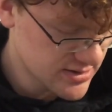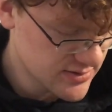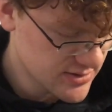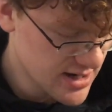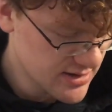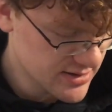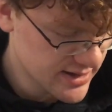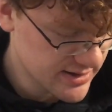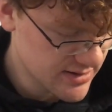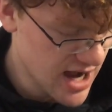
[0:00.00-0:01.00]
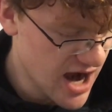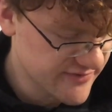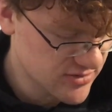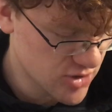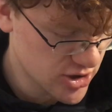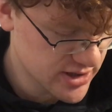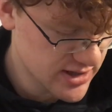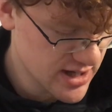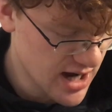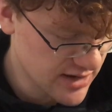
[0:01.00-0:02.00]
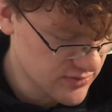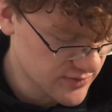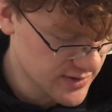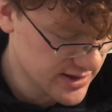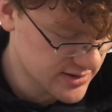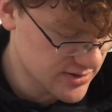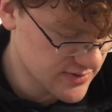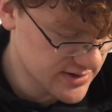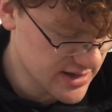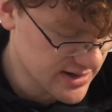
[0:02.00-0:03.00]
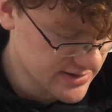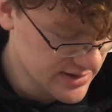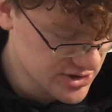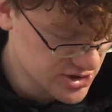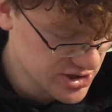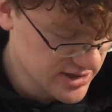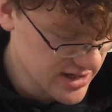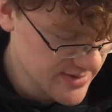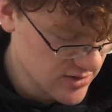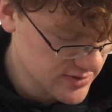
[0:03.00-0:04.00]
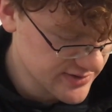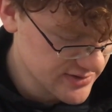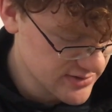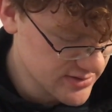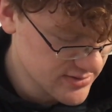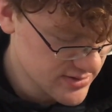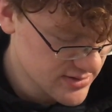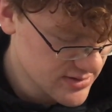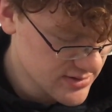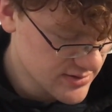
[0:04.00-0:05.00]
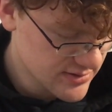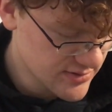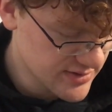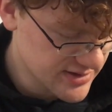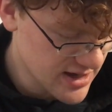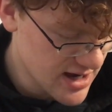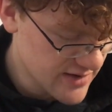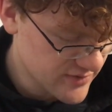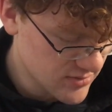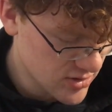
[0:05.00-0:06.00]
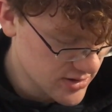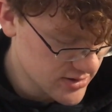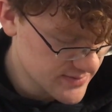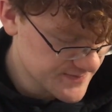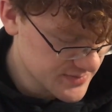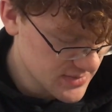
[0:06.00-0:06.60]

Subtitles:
You know, they're not like aftermarket yet. I don't think. You know, the Shin came out recently, so it's not aftermarket.